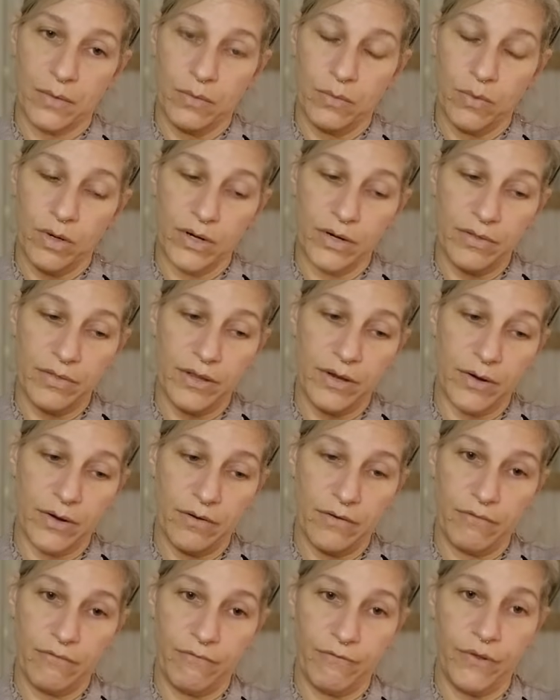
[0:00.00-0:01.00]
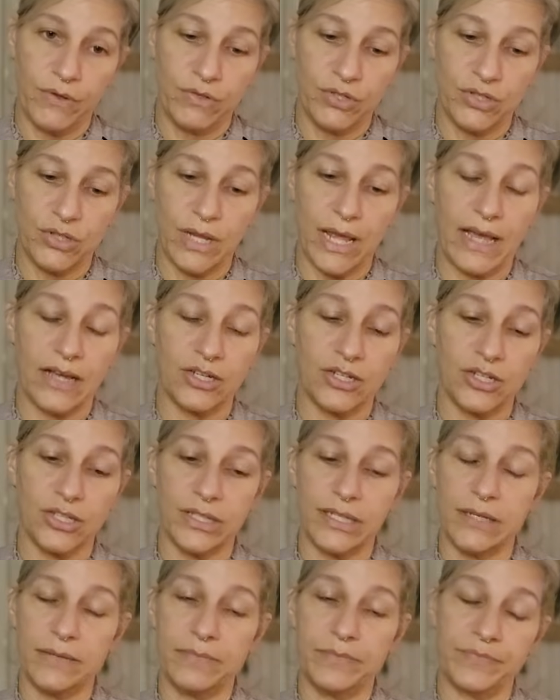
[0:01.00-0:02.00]
What are their future?
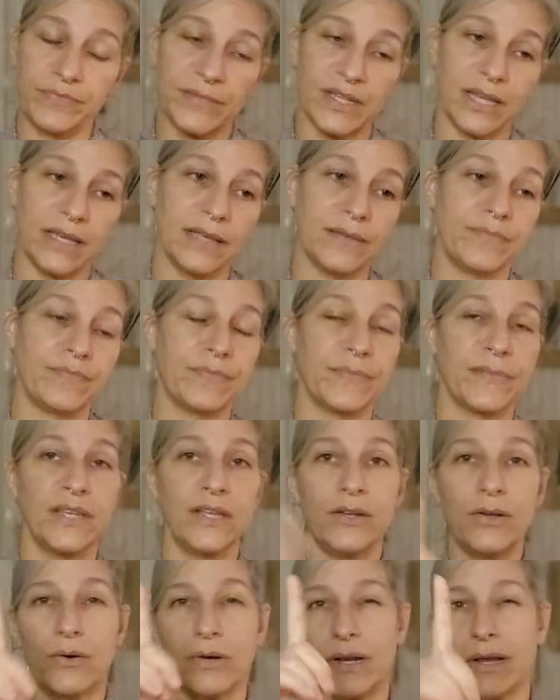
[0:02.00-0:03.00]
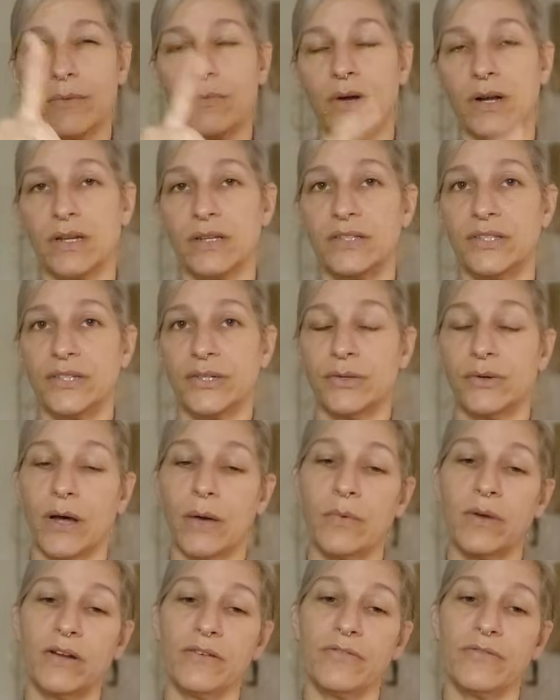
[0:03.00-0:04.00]
Actually, you know what I want to do? I
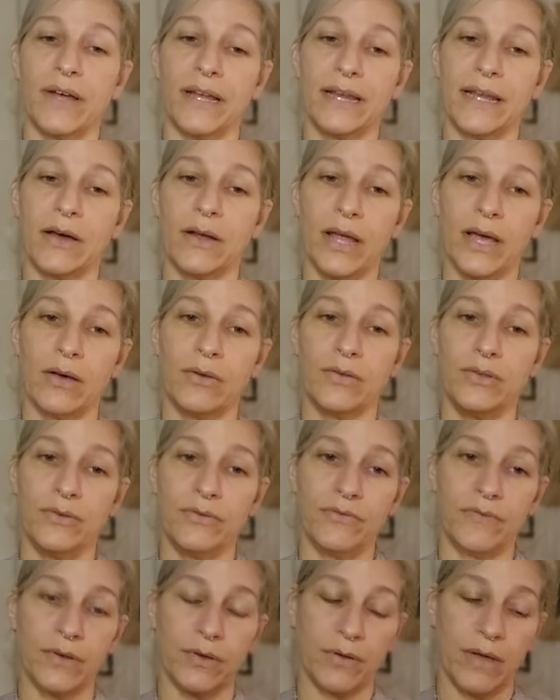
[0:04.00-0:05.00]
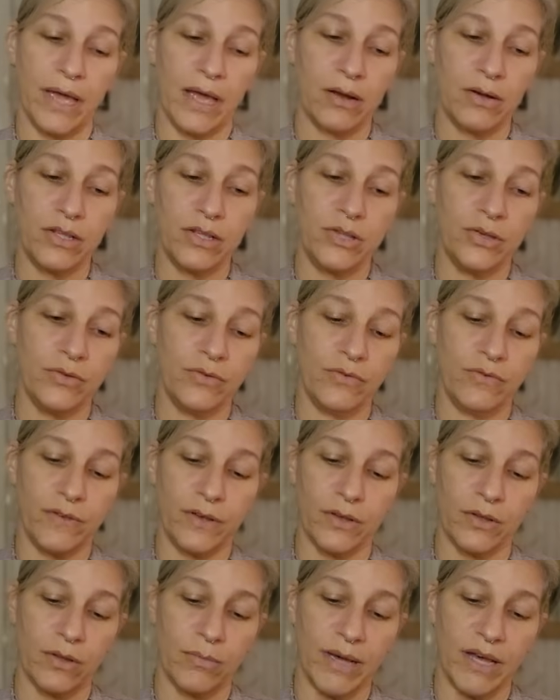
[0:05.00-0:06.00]
want to find out how you feel. How do you
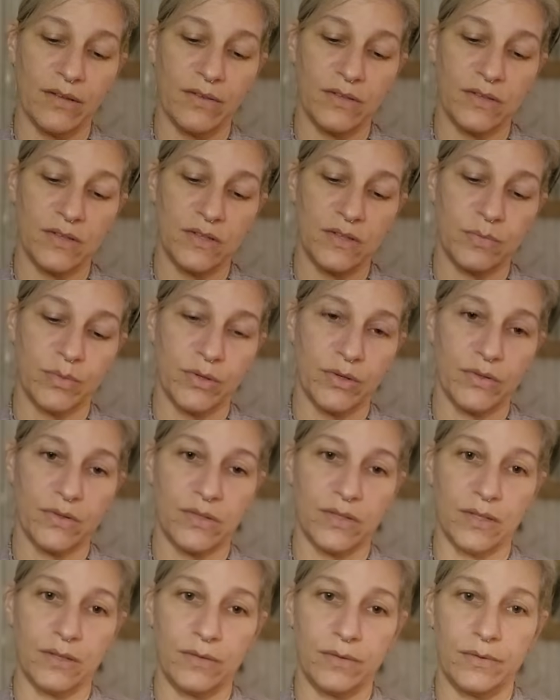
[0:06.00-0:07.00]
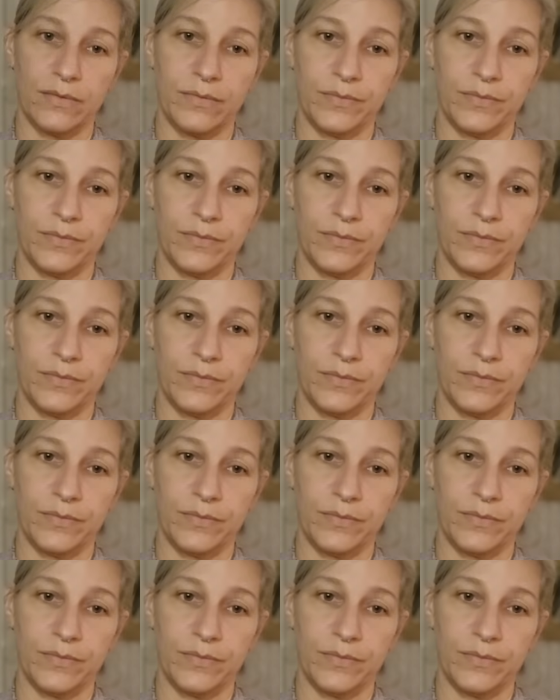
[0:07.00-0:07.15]
feel about this person?